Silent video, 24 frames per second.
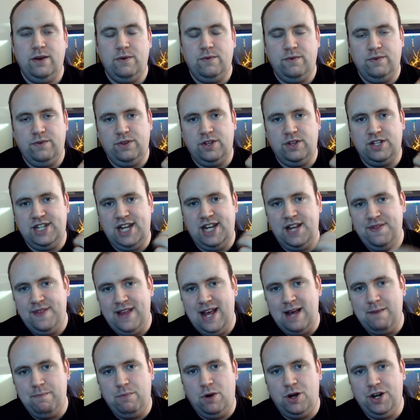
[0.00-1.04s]
that's in
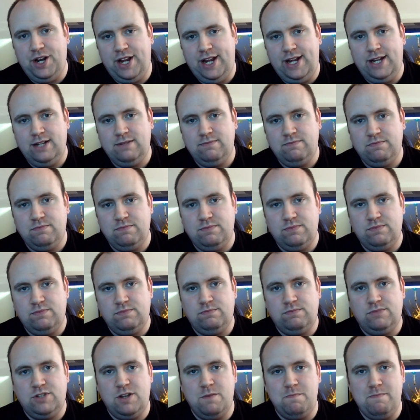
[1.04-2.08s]
their body
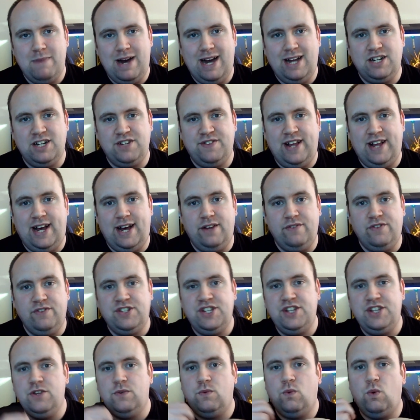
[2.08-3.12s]
to match that's
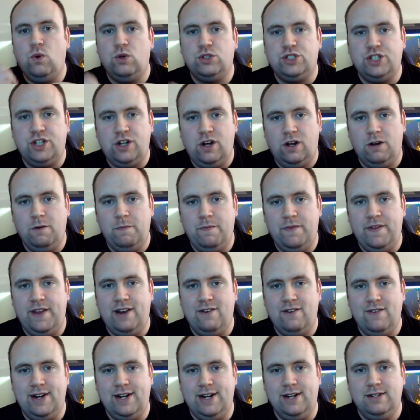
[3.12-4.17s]
in the water column that
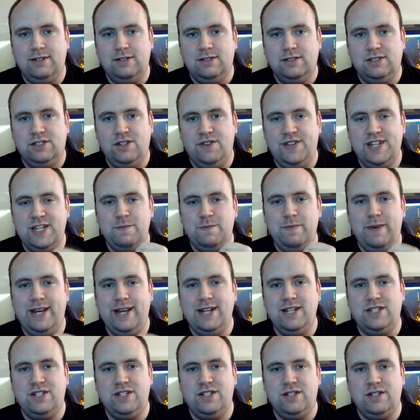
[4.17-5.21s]
they're in. So this
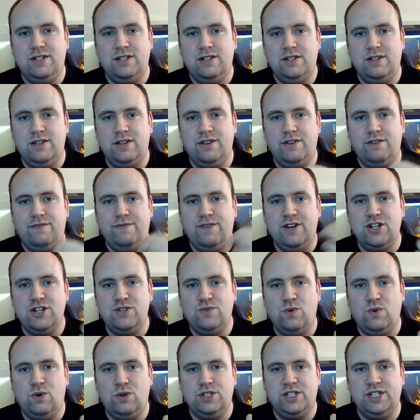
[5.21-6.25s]
means the
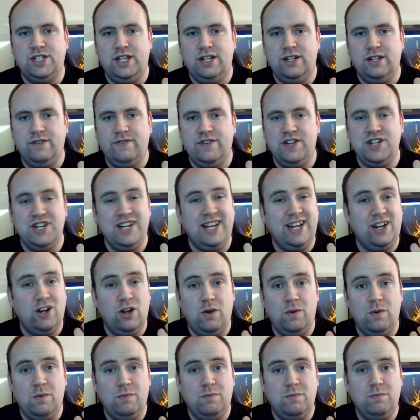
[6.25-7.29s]
freshwater fish
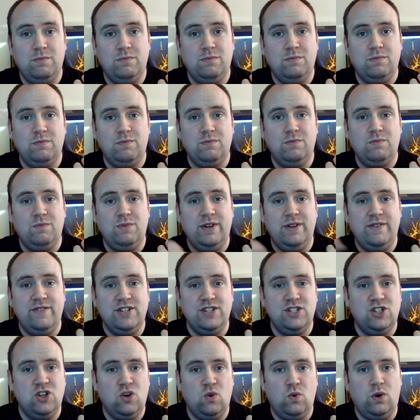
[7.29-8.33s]
cannot live in
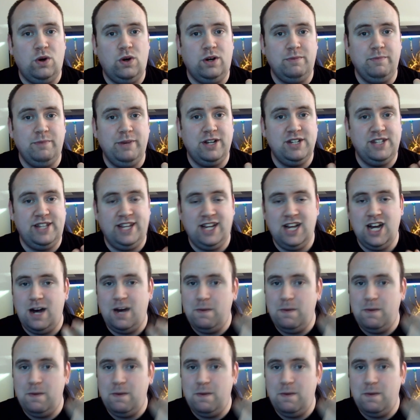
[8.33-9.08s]
salt water because they can't